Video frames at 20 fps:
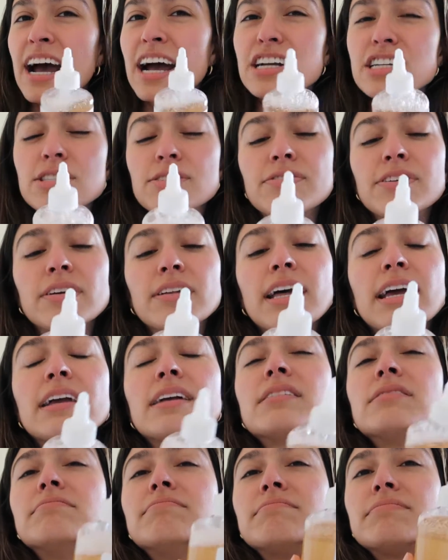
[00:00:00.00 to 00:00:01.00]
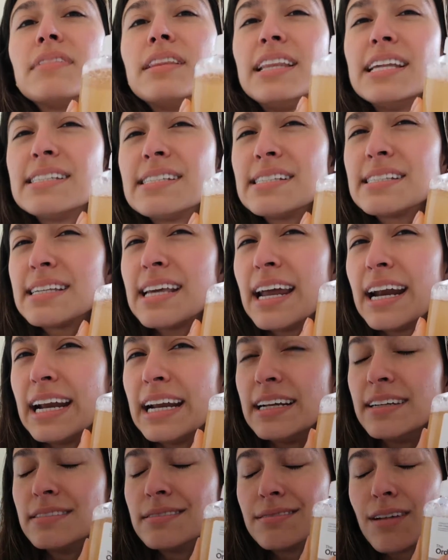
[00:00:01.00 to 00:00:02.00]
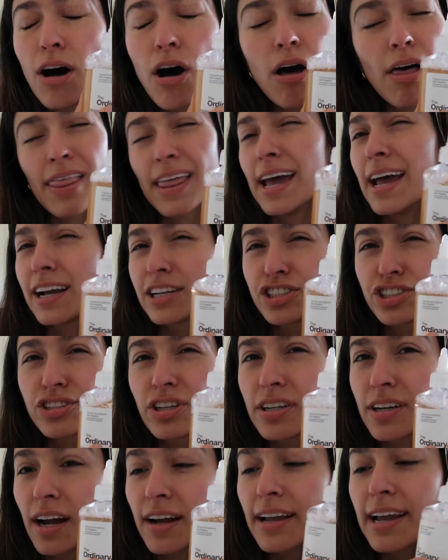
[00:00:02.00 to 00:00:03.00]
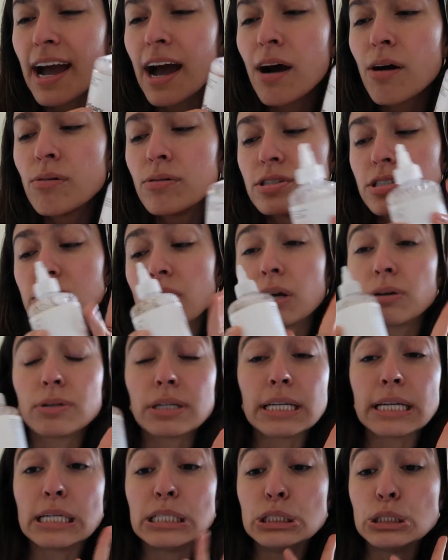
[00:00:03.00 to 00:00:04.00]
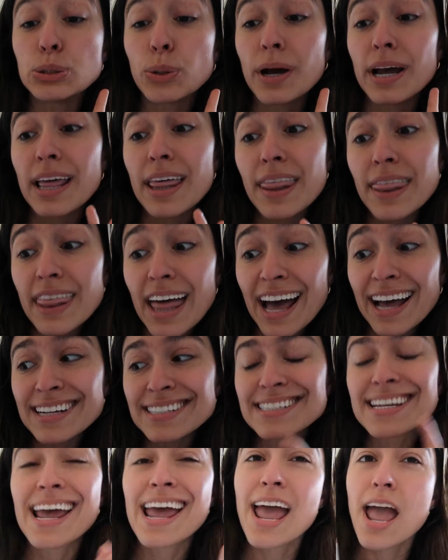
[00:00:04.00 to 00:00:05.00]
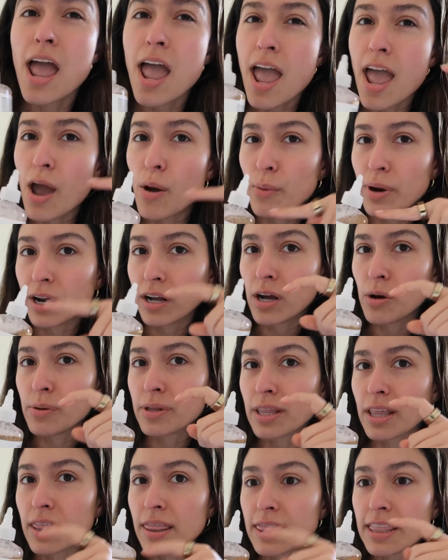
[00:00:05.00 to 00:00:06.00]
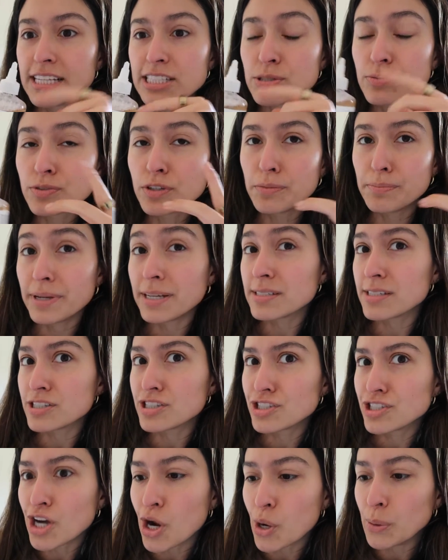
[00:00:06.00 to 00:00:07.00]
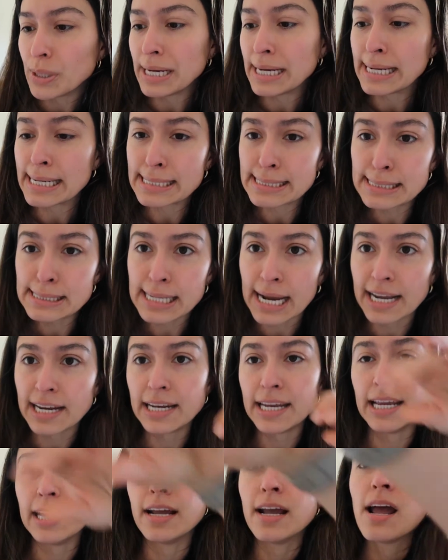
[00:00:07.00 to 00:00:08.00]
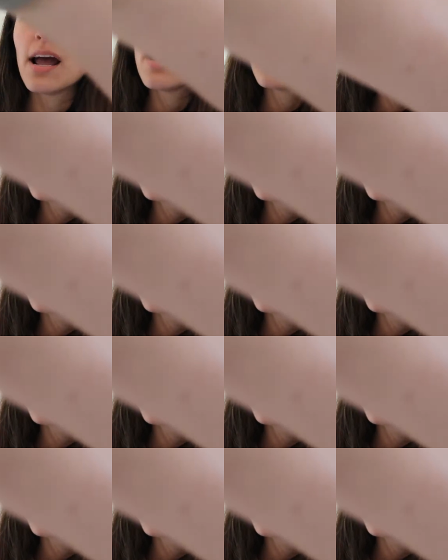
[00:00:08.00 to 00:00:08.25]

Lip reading: I just feel like this is getting all that extra gunk out, so I really enjoy that. And when I go with this root, because it's toning, it's tightening,